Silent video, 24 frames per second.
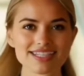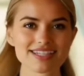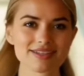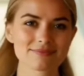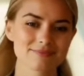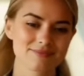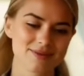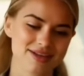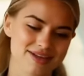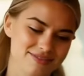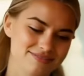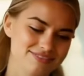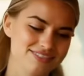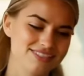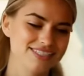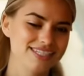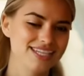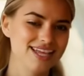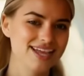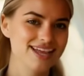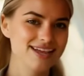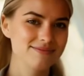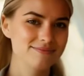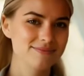a prompt to the
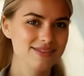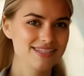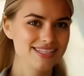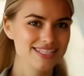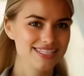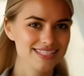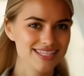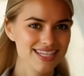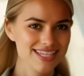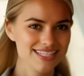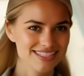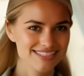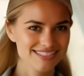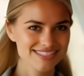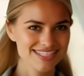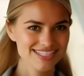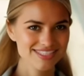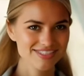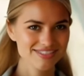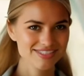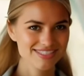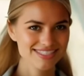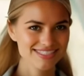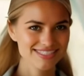Abilene data
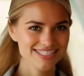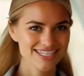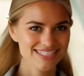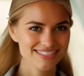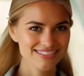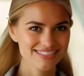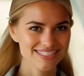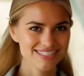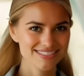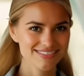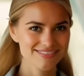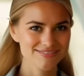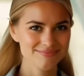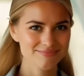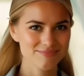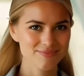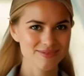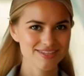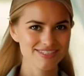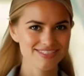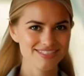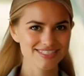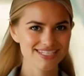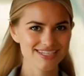center in Texas,
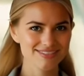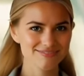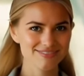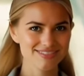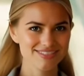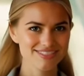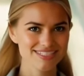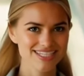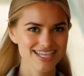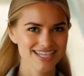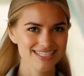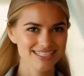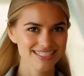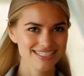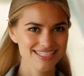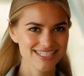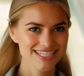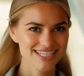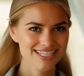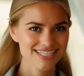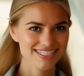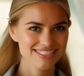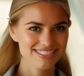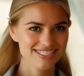where Sam resided,
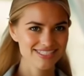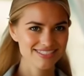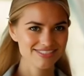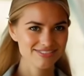and I zipped